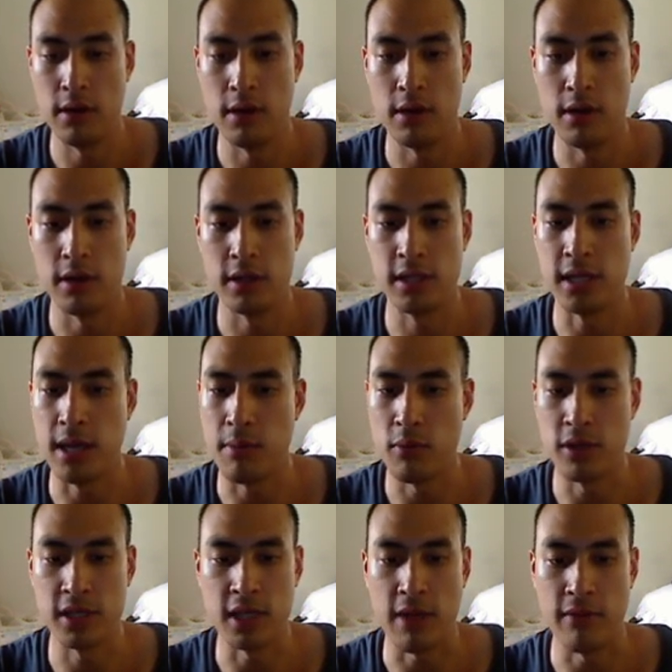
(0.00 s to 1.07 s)
Same with
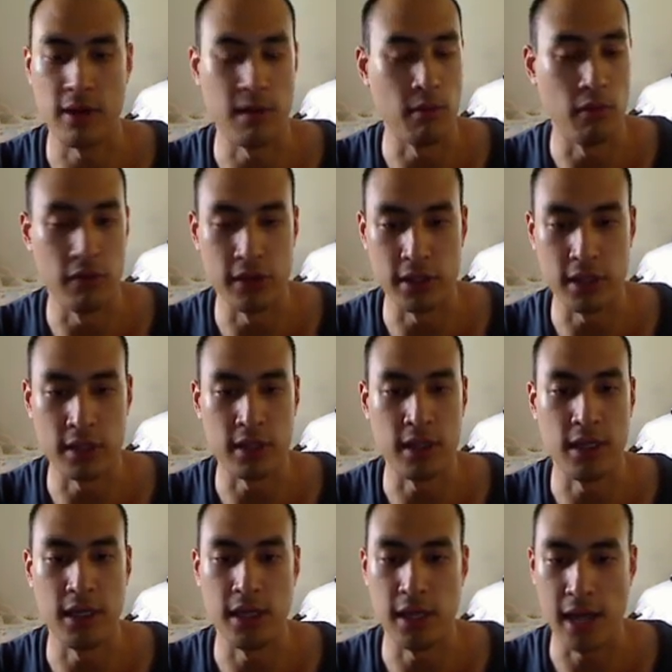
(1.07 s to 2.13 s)
7, I moved it to
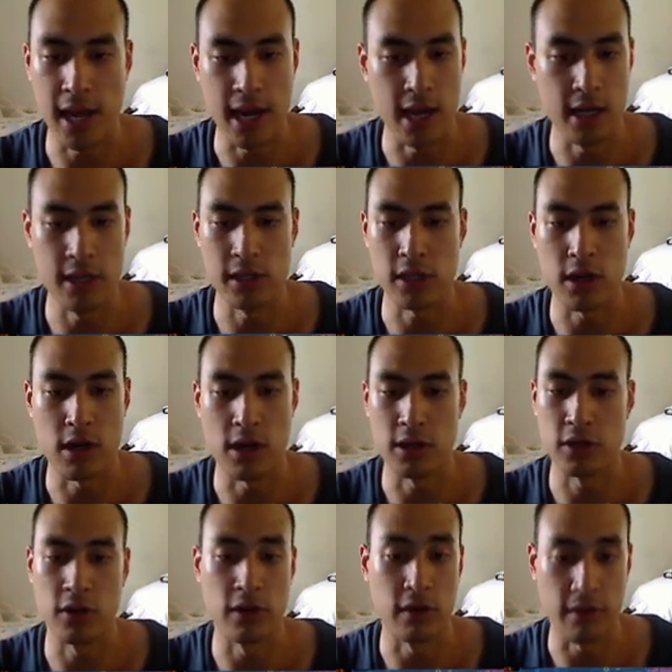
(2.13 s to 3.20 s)
T, 8 is R,
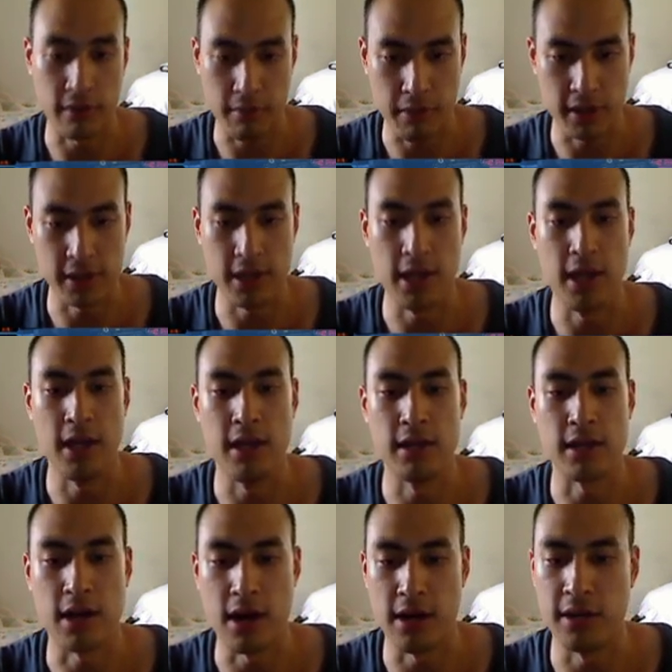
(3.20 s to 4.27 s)
so I don't have to press 8,
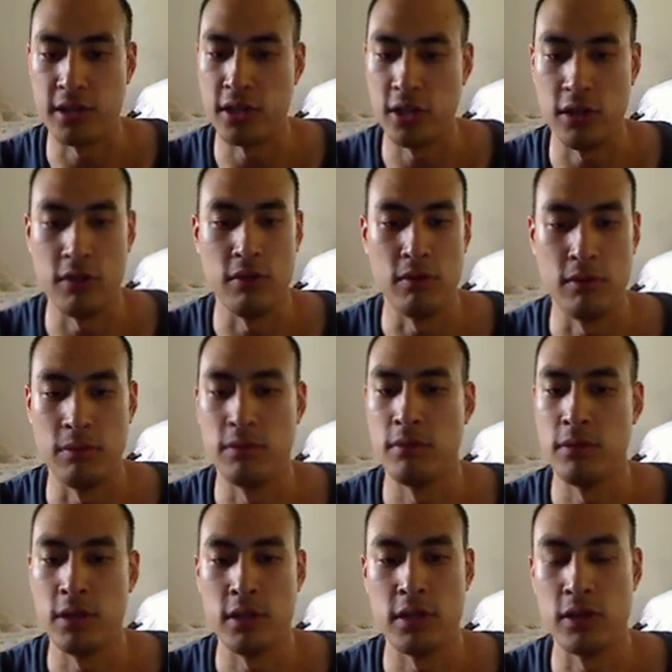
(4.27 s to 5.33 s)
9 is Q,
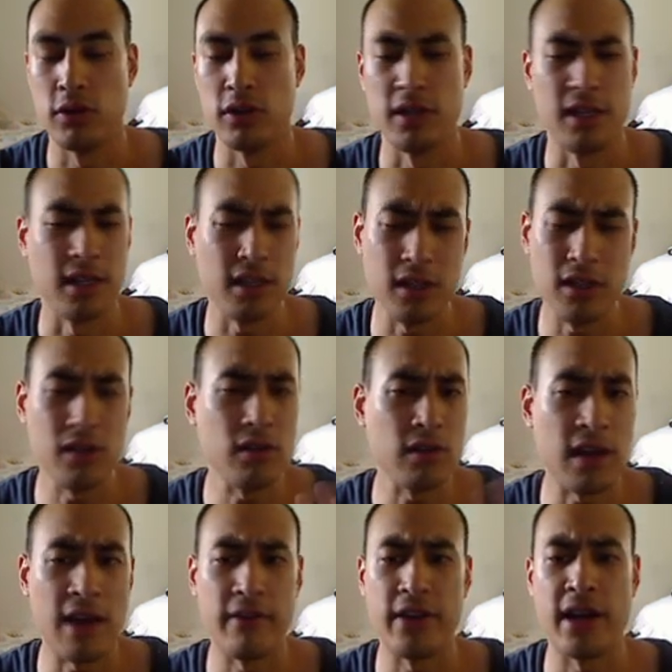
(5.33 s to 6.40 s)
0 is E. And you can
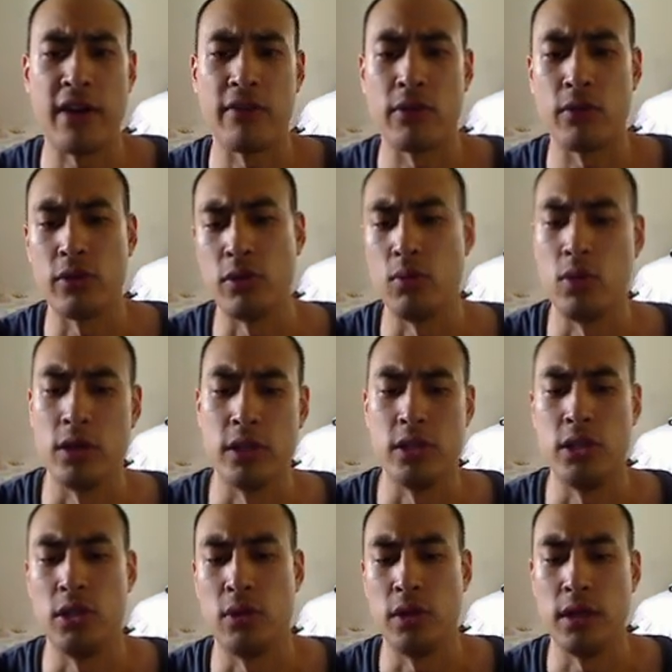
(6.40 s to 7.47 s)
have it however you want to
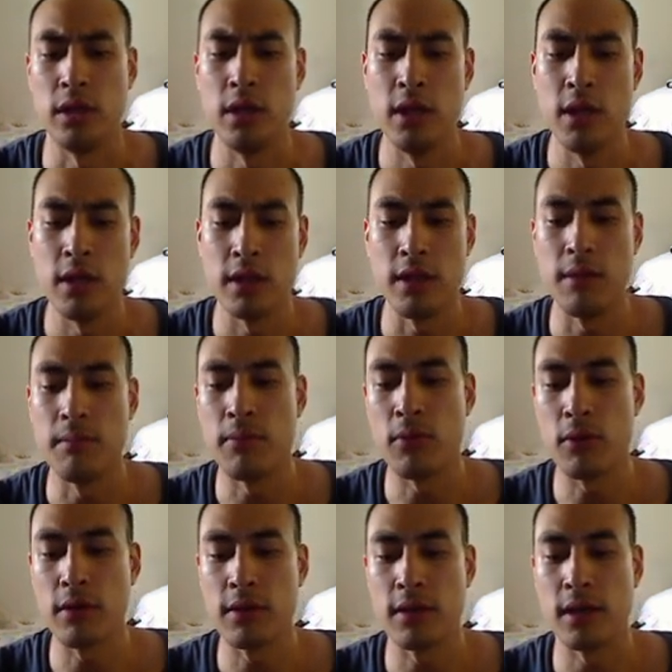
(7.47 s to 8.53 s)
do it. The
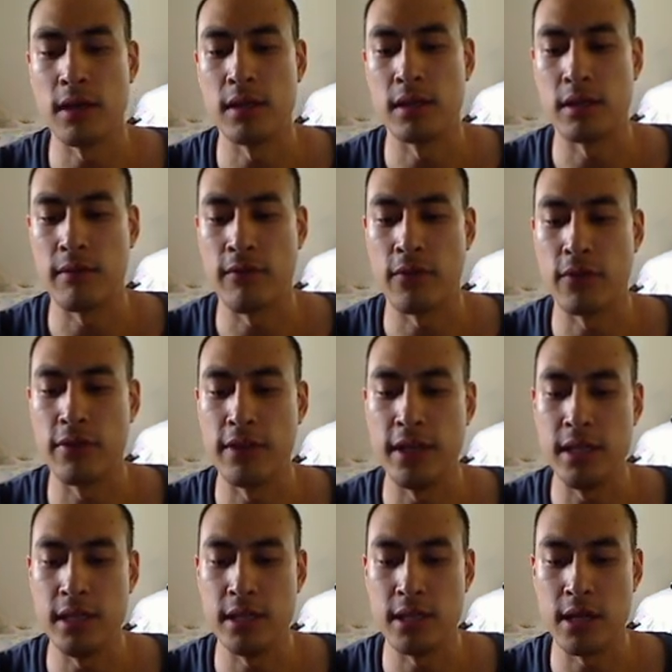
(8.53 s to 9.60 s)
important thing is, for
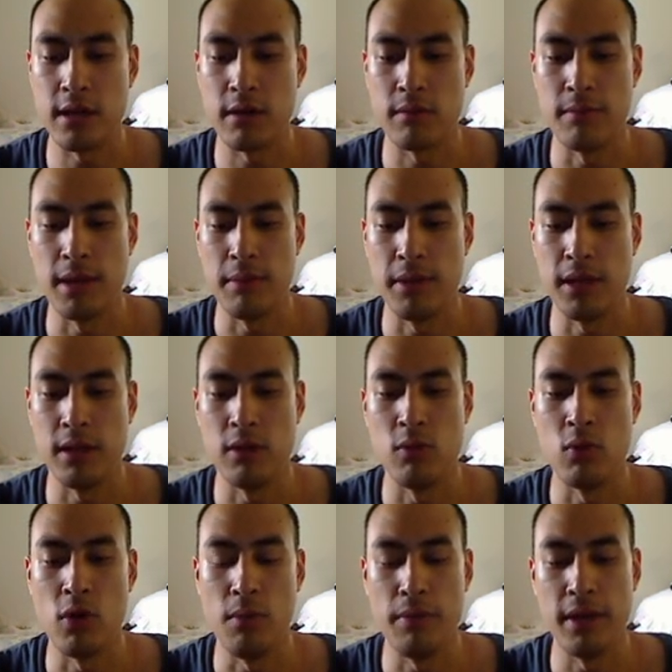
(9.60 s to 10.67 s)
these that are maybe you
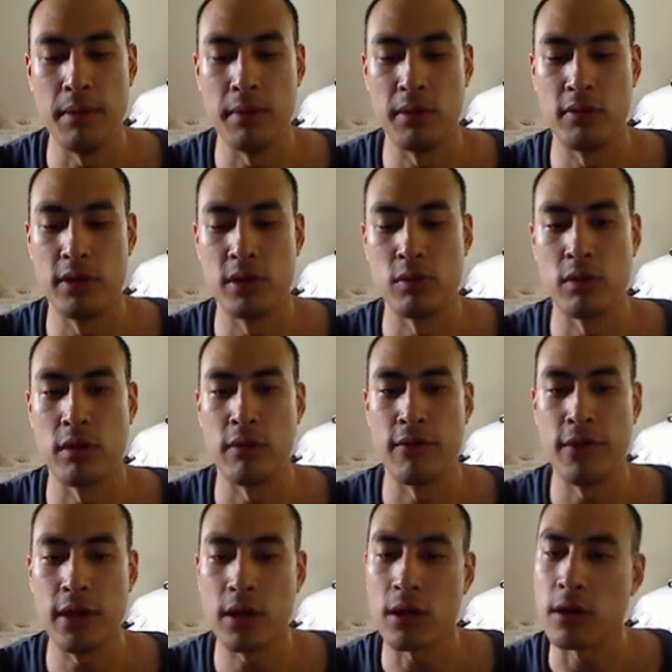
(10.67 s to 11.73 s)
won't be able to reach with your
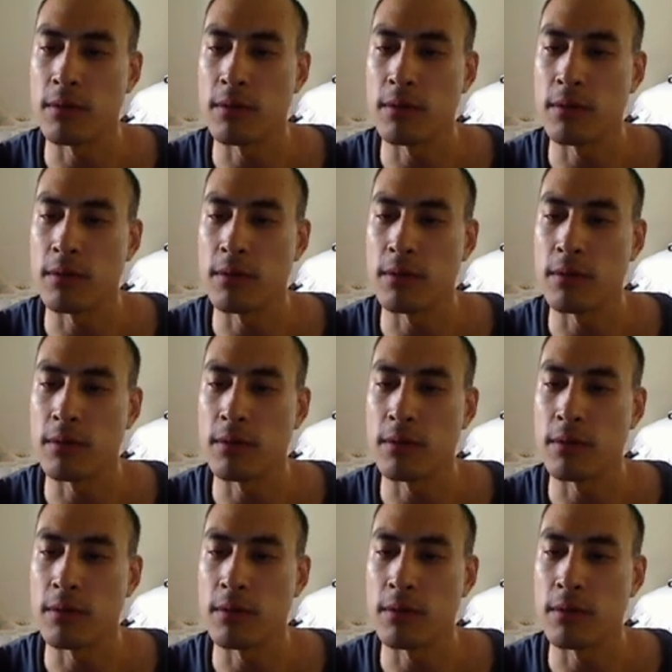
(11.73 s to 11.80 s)
finger,